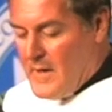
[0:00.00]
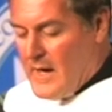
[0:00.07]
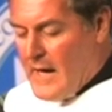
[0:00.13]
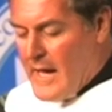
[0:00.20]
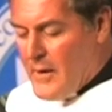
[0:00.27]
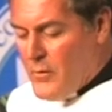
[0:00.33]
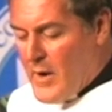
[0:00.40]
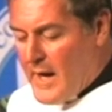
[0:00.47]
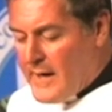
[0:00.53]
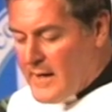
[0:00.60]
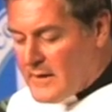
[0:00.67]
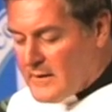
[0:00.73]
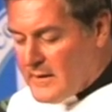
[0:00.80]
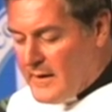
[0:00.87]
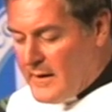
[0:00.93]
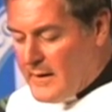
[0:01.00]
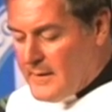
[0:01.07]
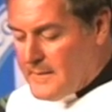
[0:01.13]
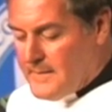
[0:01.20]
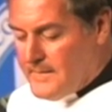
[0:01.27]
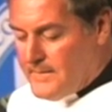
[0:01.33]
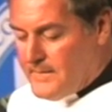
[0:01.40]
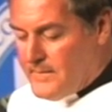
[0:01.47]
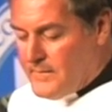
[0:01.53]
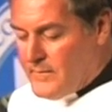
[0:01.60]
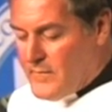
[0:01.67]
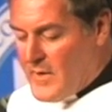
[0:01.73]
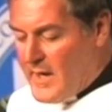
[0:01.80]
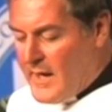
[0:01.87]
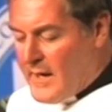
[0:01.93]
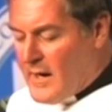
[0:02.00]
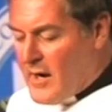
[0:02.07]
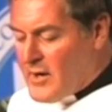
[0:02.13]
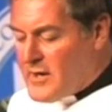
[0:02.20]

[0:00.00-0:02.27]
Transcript: Ironically, in our